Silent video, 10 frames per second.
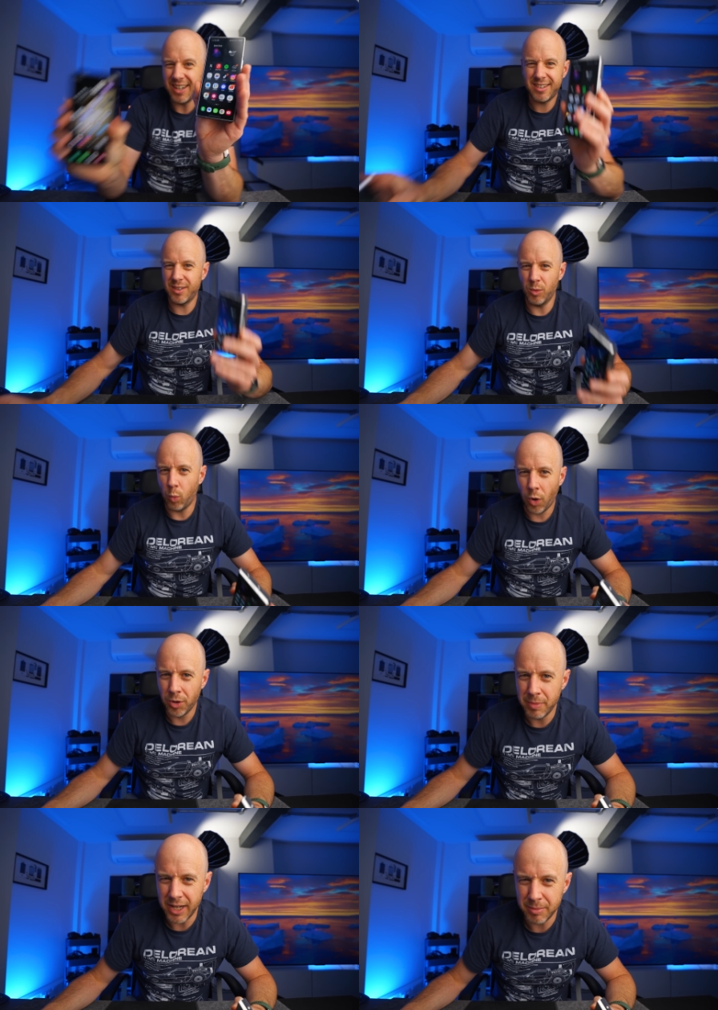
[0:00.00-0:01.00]
It's
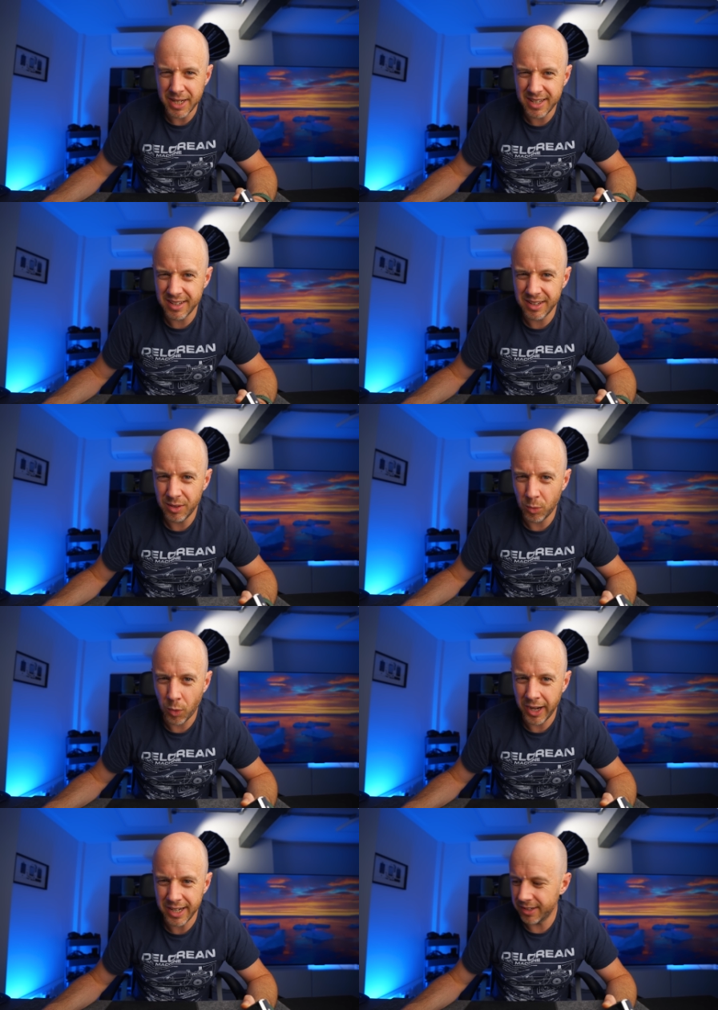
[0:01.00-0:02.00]
one millimeter
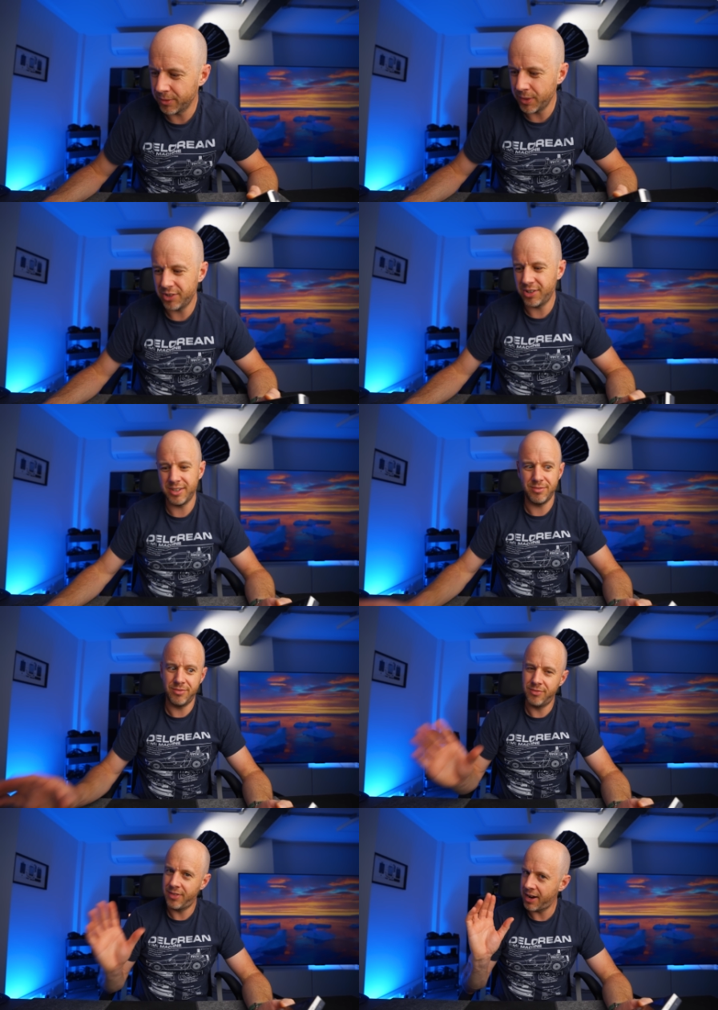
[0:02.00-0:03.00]
wider, which is
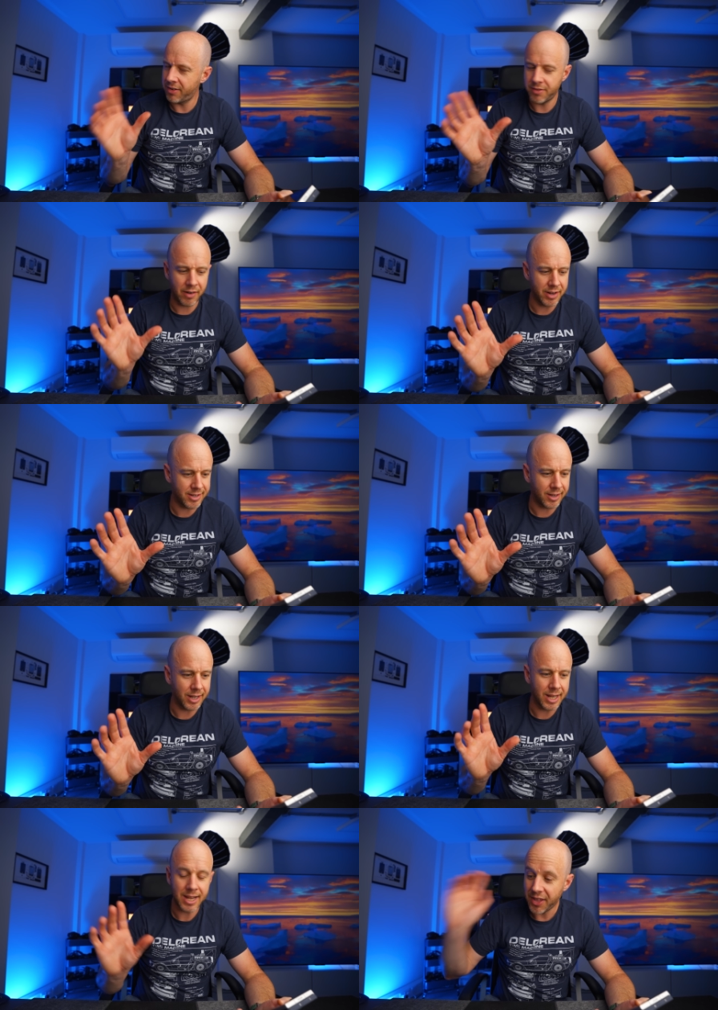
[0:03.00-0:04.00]
very, very
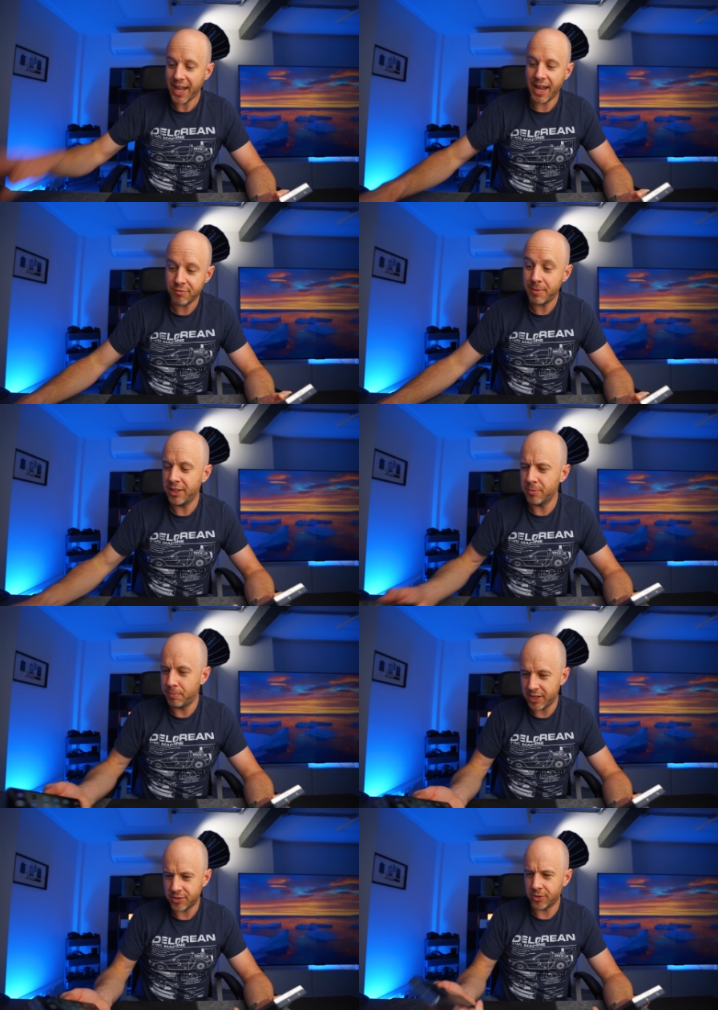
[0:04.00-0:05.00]
tiny. They have made the
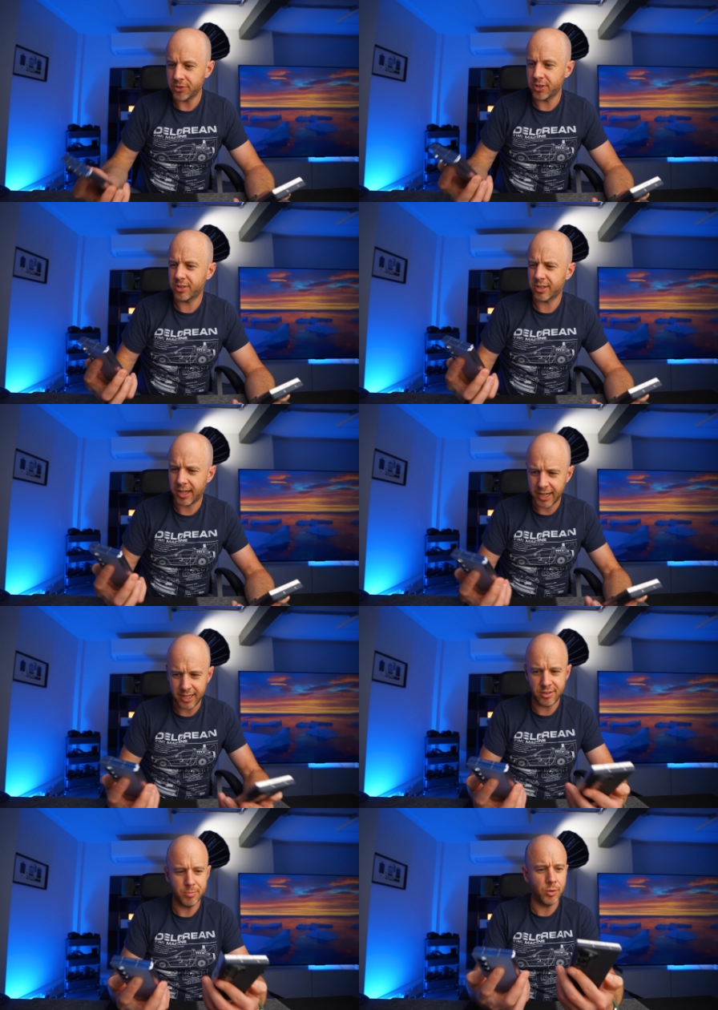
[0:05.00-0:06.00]
bezels
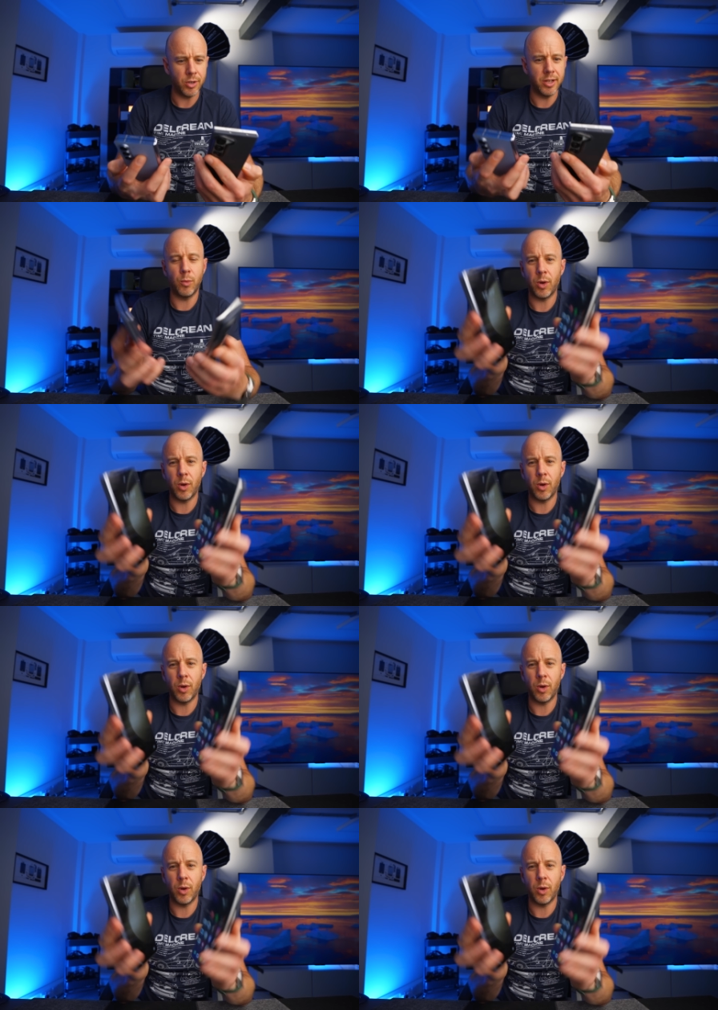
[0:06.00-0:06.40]
slightly smaller.